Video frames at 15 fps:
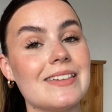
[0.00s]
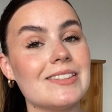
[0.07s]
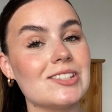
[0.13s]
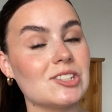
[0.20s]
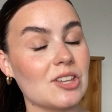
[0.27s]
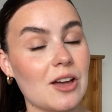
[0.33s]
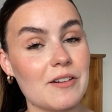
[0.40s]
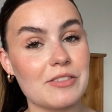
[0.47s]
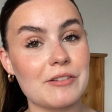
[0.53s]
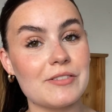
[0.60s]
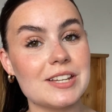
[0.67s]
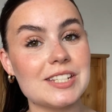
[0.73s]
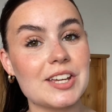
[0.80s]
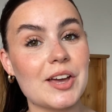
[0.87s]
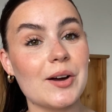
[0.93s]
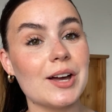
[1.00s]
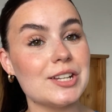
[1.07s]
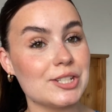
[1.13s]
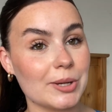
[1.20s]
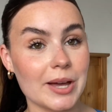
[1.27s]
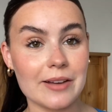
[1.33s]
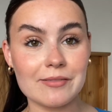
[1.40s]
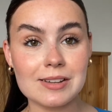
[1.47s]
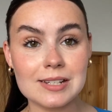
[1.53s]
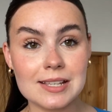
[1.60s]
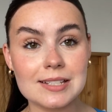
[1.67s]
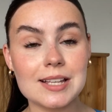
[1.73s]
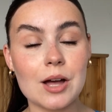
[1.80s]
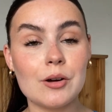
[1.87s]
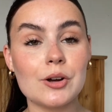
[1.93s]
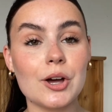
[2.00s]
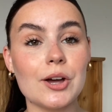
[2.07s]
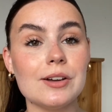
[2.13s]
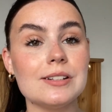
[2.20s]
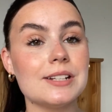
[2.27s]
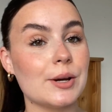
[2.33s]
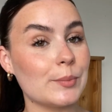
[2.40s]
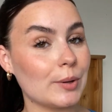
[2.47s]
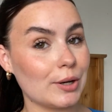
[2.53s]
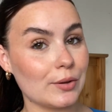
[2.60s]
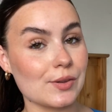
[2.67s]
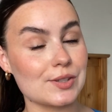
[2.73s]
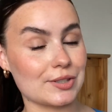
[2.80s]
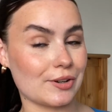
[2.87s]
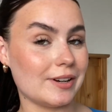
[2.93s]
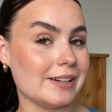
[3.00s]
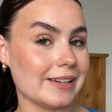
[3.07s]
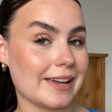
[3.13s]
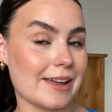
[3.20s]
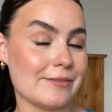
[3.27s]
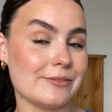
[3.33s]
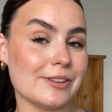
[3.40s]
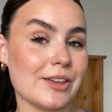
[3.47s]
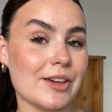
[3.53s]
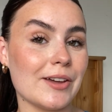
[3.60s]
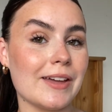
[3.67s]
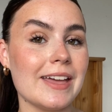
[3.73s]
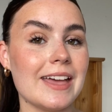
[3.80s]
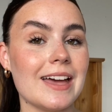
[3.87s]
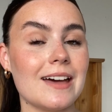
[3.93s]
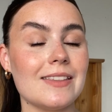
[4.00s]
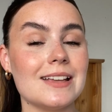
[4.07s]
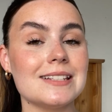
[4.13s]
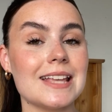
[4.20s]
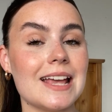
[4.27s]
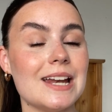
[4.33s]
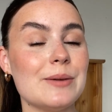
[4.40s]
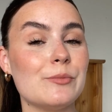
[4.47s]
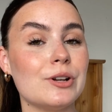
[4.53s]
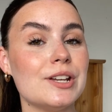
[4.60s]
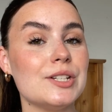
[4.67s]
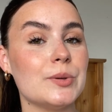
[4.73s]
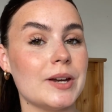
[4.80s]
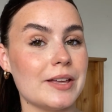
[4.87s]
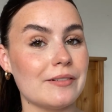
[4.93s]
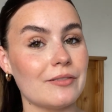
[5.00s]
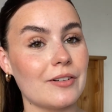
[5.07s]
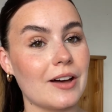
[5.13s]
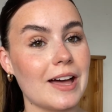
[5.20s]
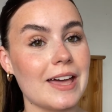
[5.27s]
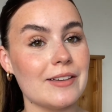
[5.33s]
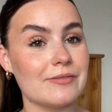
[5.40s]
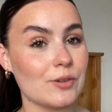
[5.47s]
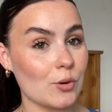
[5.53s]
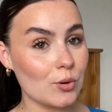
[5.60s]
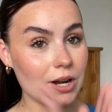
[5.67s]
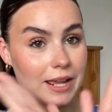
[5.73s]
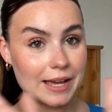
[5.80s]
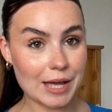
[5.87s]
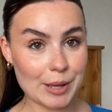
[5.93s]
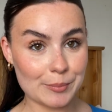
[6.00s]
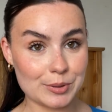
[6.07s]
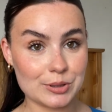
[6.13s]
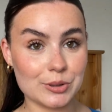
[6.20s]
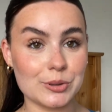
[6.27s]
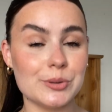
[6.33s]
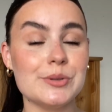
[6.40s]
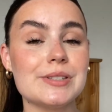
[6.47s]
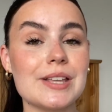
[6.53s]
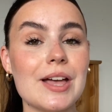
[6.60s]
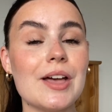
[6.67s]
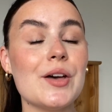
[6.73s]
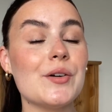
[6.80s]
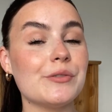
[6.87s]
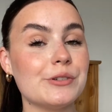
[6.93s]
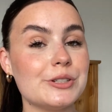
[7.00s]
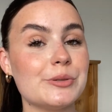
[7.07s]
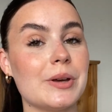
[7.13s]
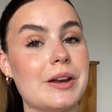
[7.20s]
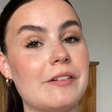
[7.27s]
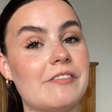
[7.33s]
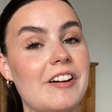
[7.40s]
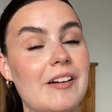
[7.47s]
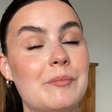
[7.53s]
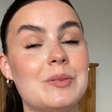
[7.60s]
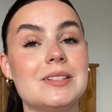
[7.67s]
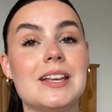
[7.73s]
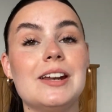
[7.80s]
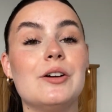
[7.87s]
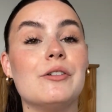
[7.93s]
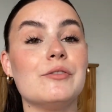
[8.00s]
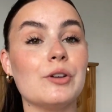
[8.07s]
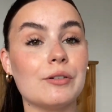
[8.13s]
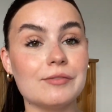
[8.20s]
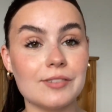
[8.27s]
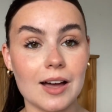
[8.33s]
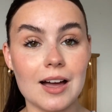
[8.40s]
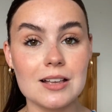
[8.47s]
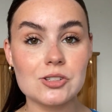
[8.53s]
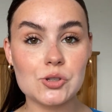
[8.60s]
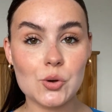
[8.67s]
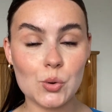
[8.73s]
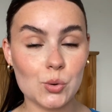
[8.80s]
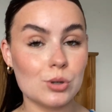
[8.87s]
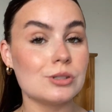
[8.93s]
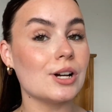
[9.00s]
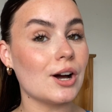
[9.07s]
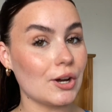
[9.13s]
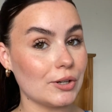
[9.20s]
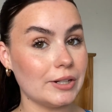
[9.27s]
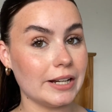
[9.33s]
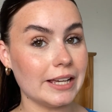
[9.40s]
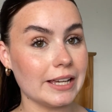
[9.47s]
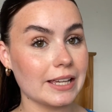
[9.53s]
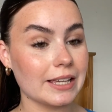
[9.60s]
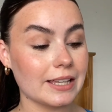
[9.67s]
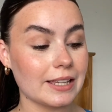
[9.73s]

the start of the video, I do have a discount code, and I'll put it on the screen again for you, and that's Elliemolly25, all in capitals, for 25% off your first order only.